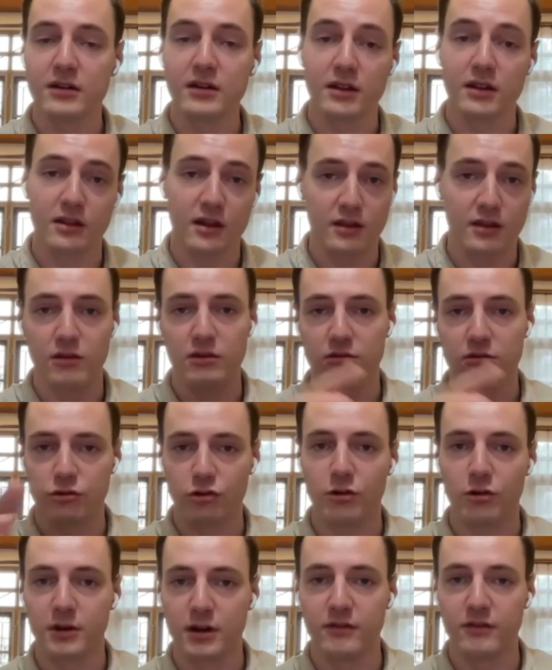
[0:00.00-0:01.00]
And then the
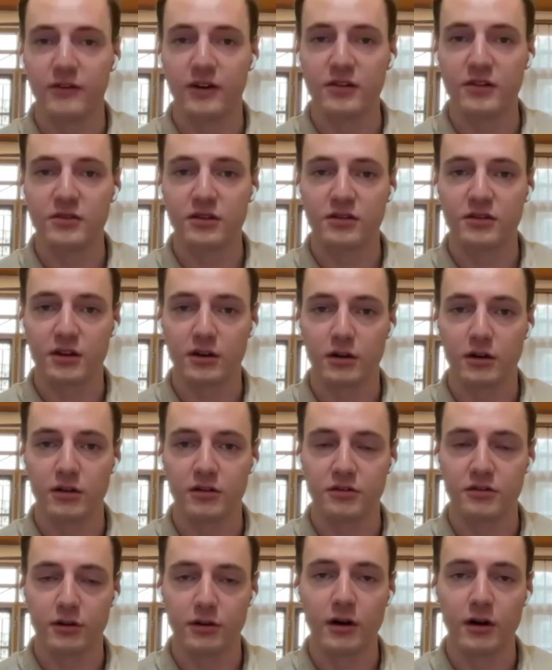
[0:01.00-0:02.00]
German investors can
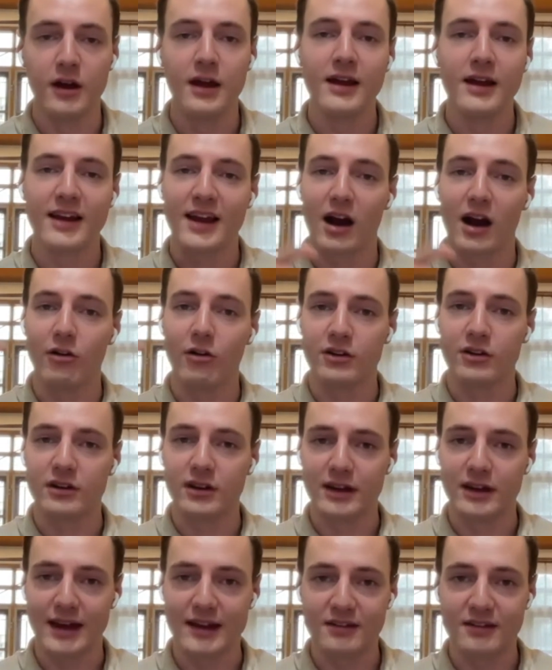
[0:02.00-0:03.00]
also count it
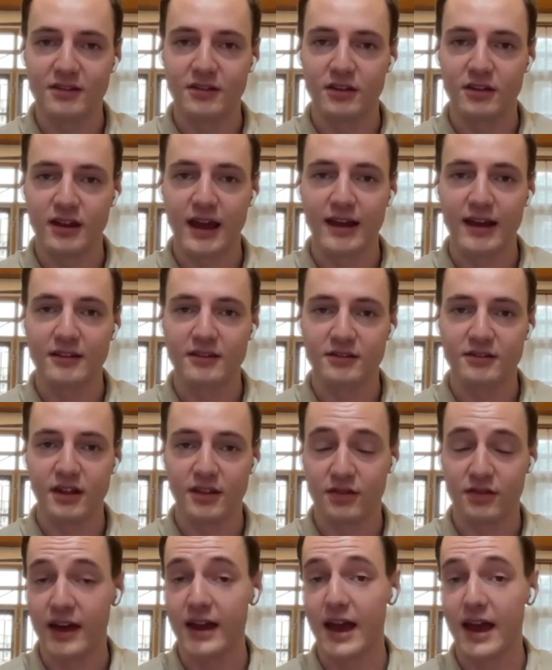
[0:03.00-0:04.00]
against the tax
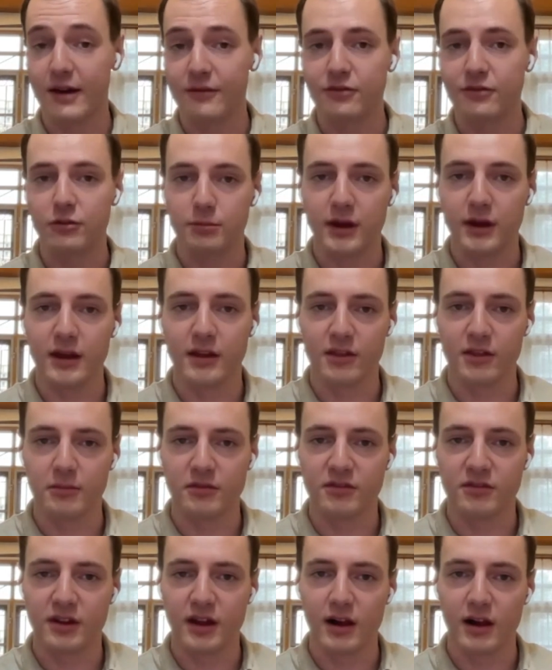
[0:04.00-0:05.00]
that they have to pay
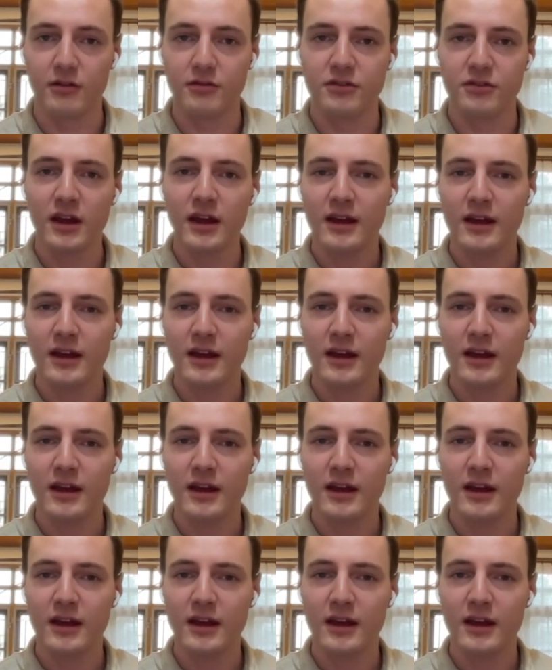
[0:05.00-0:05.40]
themselves.